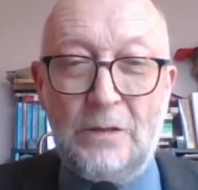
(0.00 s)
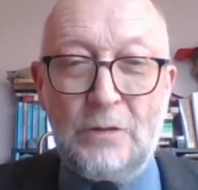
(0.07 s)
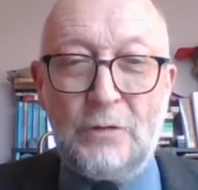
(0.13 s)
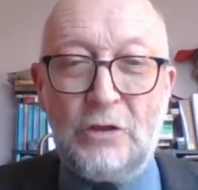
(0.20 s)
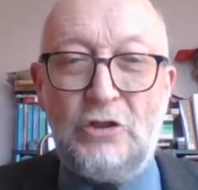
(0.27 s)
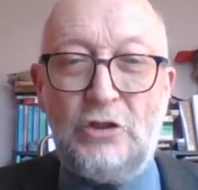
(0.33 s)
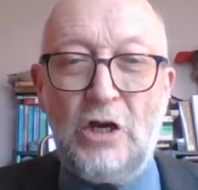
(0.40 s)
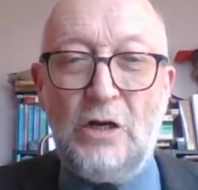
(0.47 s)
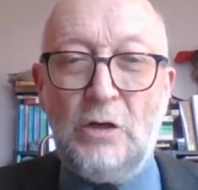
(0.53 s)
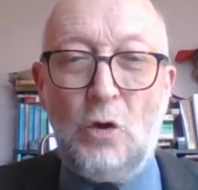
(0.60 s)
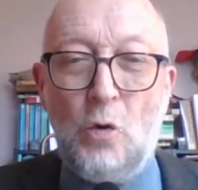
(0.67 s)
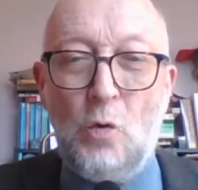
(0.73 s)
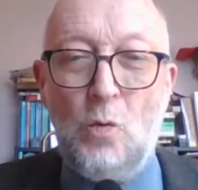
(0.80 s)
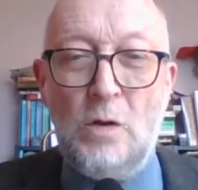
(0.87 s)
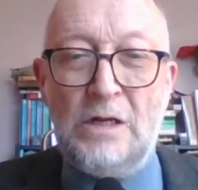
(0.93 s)
The
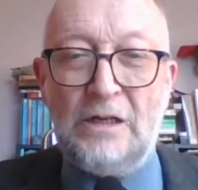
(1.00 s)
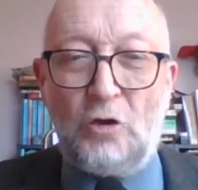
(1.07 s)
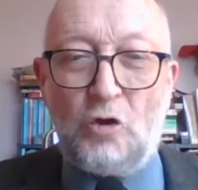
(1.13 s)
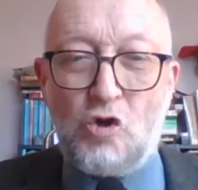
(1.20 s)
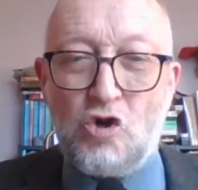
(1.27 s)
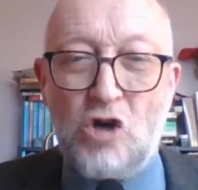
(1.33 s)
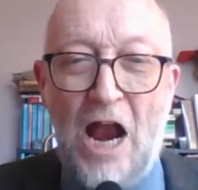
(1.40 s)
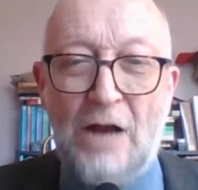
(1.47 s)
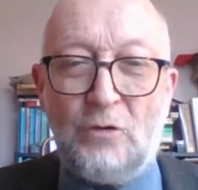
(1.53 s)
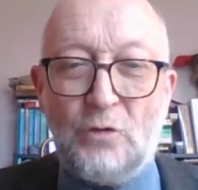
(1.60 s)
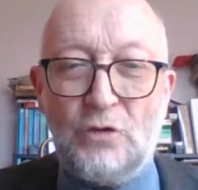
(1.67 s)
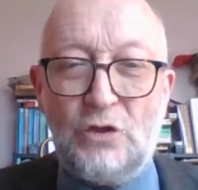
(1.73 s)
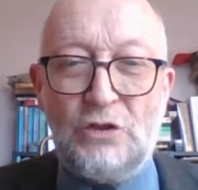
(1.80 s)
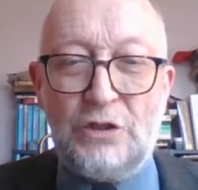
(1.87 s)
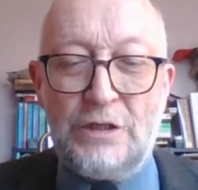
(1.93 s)
jungle
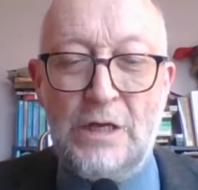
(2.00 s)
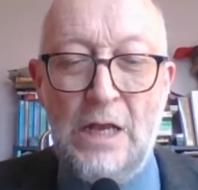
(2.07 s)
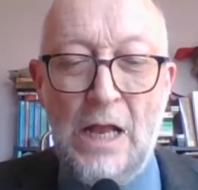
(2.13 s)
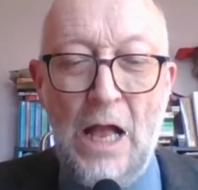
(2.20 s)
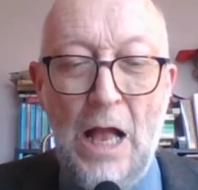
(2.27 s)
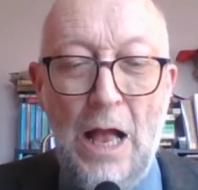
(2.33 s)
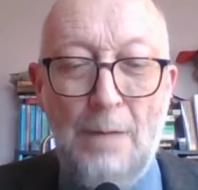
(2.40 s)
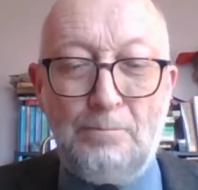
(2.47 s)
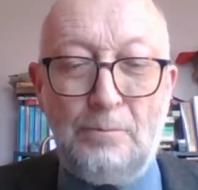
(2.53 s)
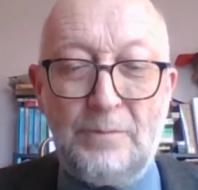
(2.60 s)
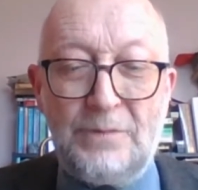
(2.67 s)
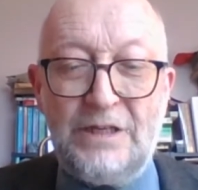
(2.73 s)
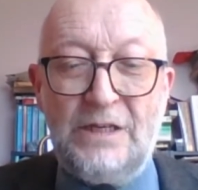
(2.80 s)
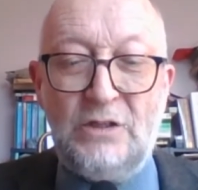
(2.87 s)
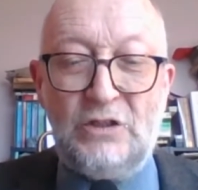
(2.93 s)
crouched,
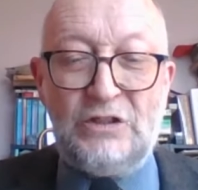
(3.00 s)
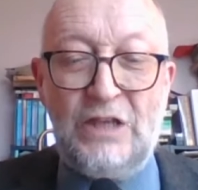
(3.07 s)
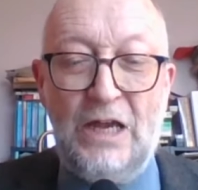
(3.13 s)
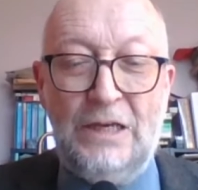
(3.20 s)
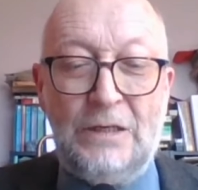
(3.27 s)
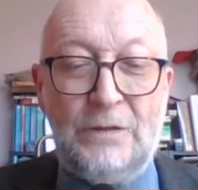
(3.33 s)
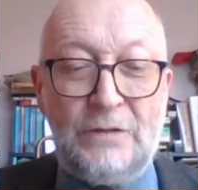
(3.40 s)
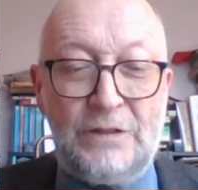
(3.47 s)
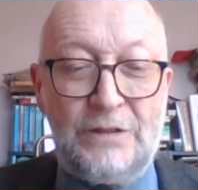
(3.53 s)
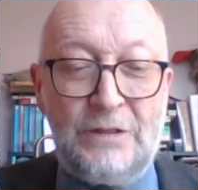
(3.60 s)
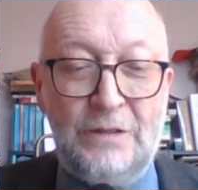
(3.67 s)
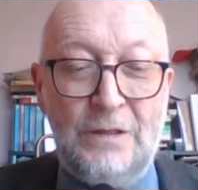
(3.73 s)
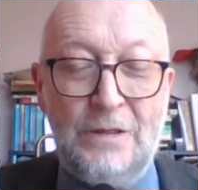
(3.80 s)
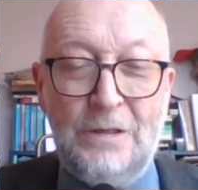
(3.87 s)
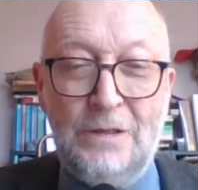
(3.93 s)
humped in silence.
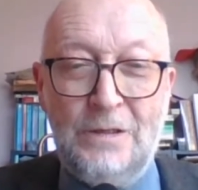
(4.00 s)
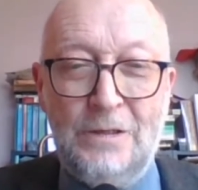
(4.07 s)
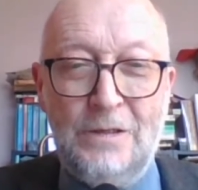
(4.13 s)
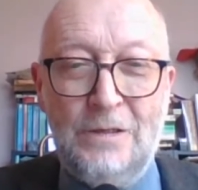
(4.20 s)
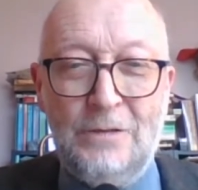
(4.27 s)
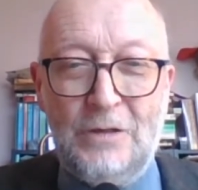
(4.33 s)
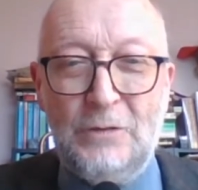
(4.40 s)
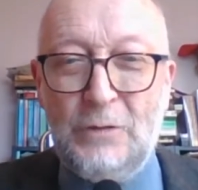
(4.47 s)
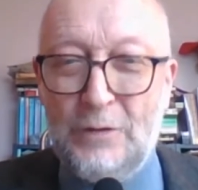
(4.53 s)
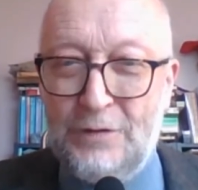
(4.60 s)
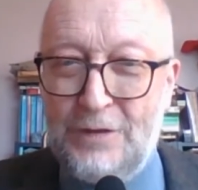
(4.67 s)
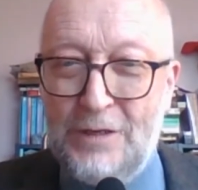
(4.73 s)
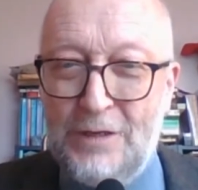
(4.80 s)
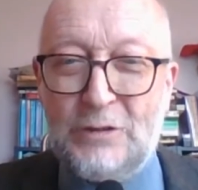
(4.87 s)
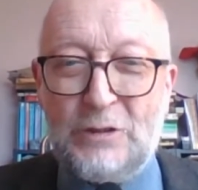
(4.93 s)
Then the
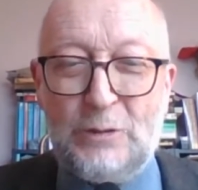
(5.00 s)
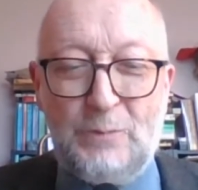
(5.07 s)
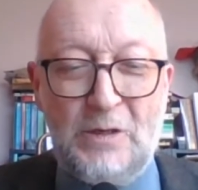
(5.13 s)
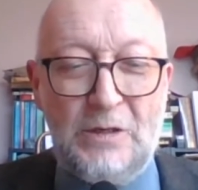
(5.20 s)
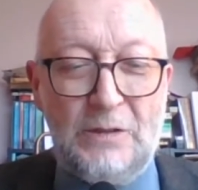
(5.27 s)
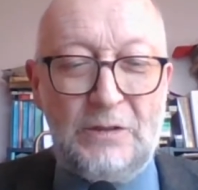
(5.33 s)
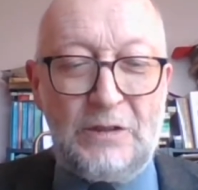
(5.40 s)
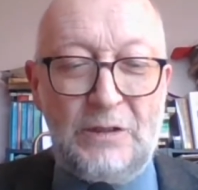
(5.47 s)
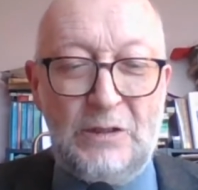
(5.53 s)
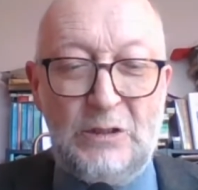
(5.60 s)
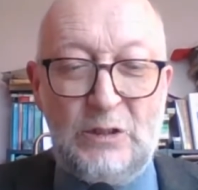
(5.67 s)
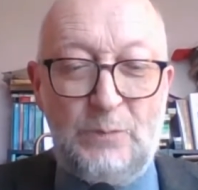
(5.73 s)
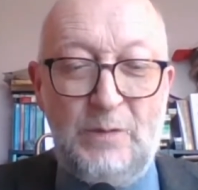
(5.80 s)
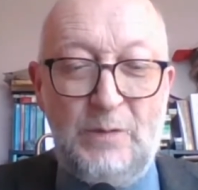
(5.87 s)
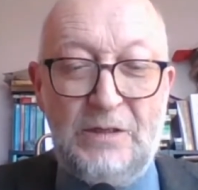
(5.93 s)
thunder speaks, and it
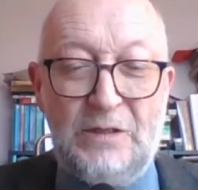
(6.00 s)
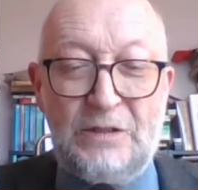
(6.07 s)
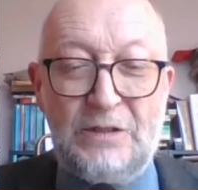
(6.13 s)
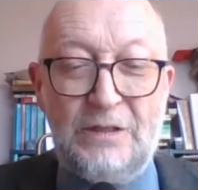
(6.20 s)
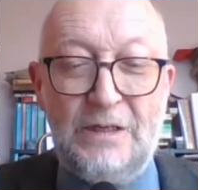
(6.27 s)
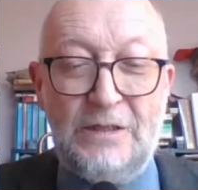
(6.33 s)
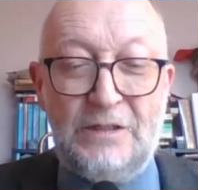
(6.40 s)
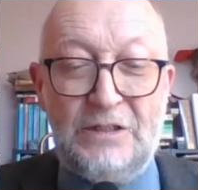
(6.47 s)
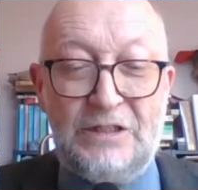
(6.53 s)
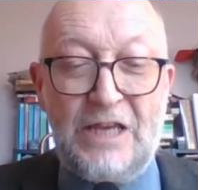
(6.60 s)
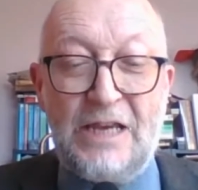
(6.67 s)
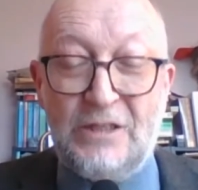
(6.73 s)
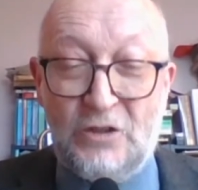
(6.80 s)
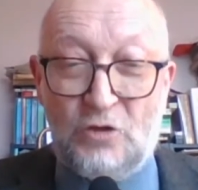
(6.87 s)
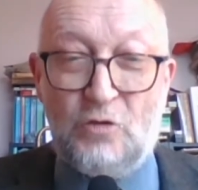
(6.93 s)
speaks in
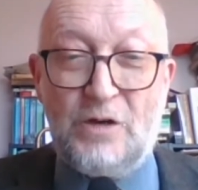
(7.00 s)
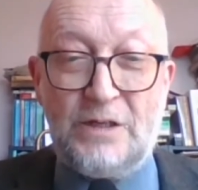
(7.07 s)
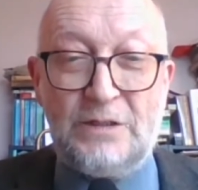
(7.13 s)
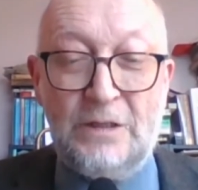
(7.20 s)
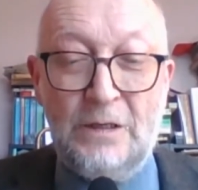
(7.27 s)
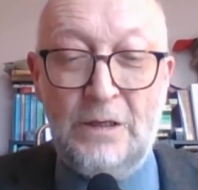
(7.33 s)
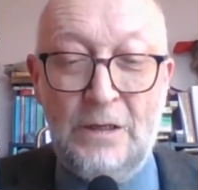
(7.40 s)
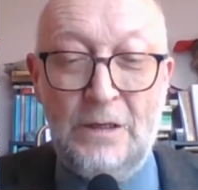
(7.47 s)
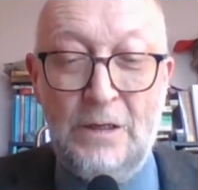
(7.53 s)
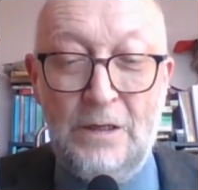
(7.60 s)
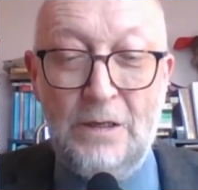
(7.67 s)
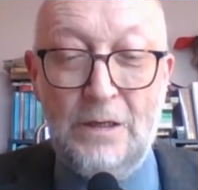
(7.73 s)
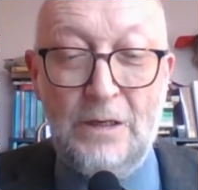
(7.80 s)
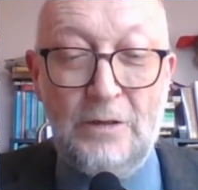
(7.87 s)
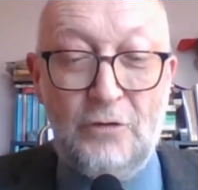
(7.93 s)
Sanskrit,
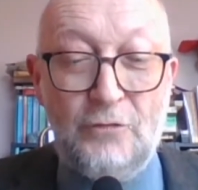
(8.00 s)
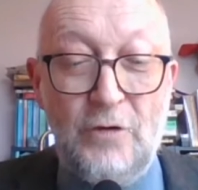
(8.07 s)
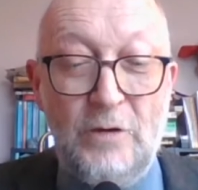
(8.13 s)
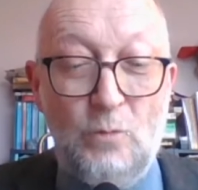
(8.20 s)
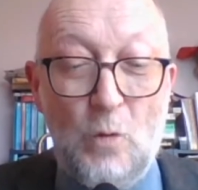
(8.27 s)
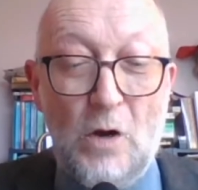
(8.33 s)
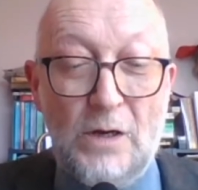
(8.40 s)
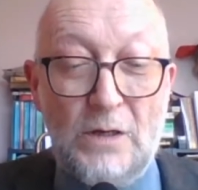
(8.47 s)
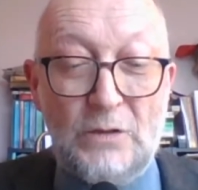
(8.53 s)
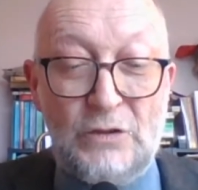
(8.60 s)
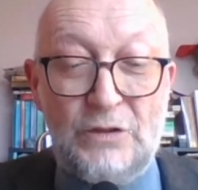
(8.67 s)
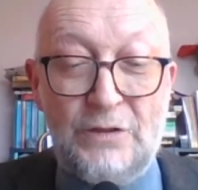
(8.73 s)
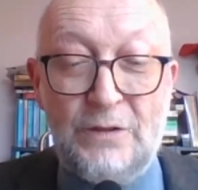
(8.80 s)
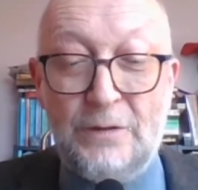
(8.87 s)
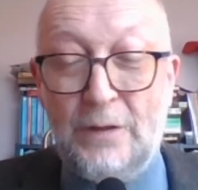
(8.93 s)
in 3
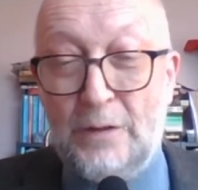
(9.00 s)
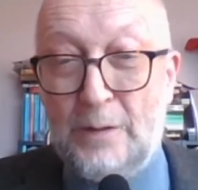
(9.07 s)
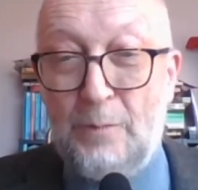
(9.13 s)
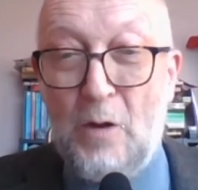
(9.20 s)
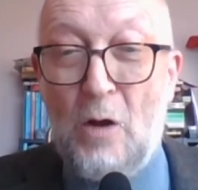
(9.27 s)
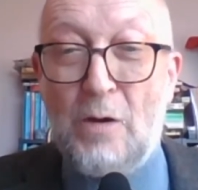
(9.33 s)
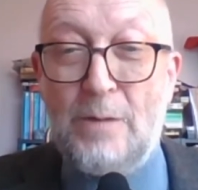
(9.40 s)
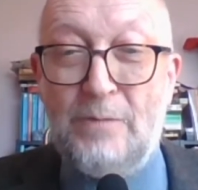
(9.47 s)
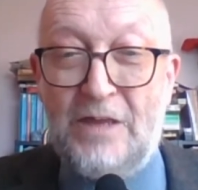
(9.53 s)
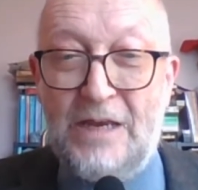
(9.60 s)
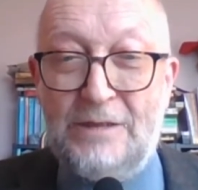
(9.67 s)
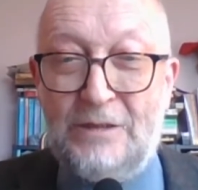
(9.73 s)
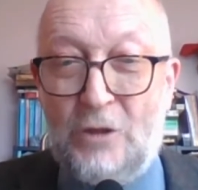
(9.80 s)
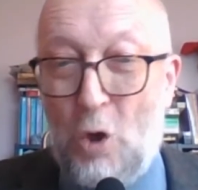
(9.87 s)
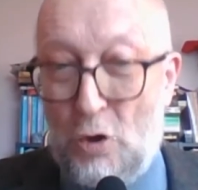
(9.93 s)
words that the poem
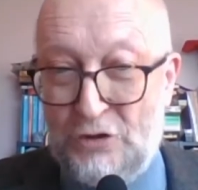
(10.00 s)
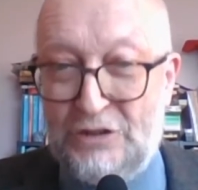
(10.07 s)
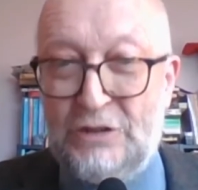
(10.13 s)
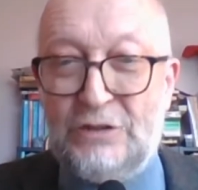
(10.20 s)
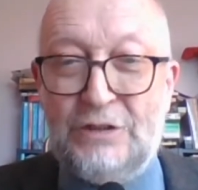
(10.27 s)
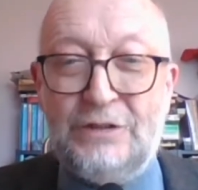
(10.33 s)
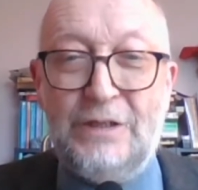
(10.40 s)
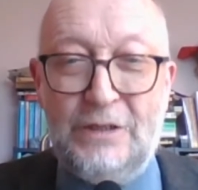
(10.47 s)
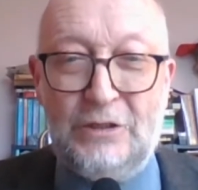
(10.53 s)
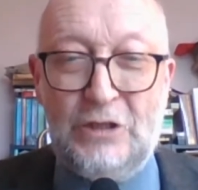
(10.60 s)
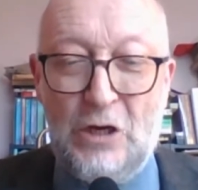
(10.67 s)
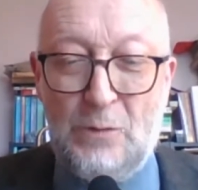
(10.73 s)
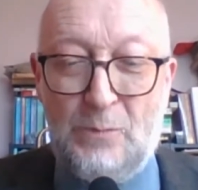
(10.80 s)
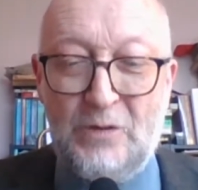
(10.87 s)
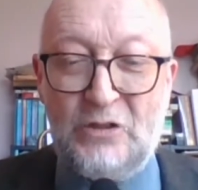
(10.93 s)
then glosses,
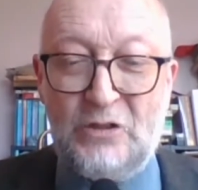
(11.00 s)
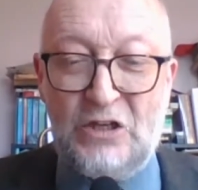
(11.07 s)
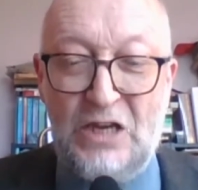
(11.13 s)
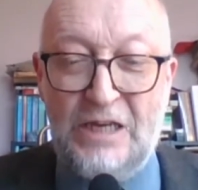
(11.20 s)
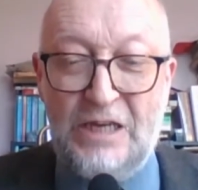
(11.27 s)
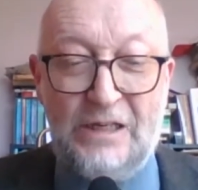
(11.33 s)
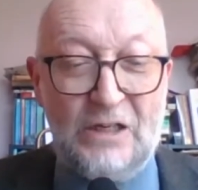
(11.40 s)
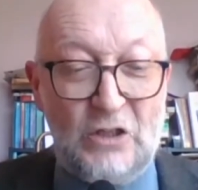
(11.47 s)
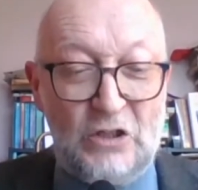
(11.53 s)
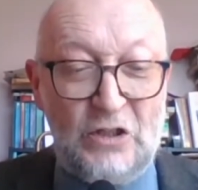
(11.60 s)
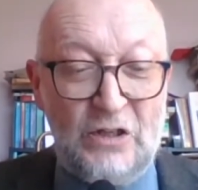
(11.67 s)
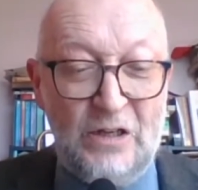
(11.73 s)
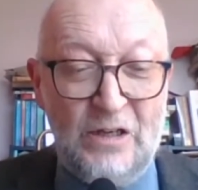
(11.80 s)
interprets in English.